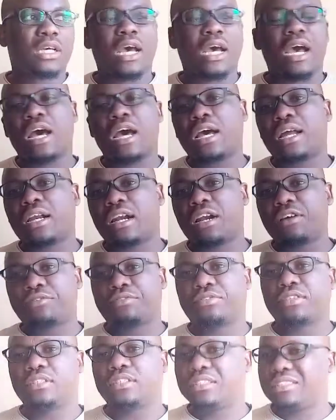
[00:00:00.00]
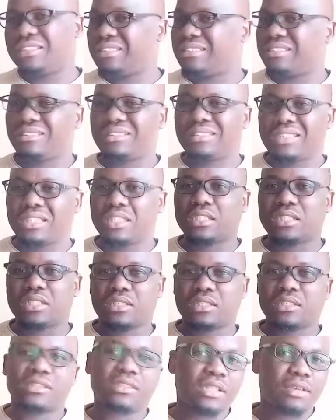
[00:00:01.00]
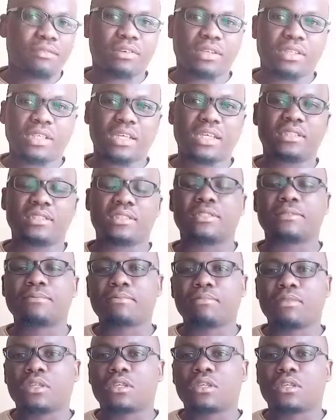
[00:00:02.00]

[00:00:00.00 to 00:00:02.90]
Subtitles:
roughly 6-7 years.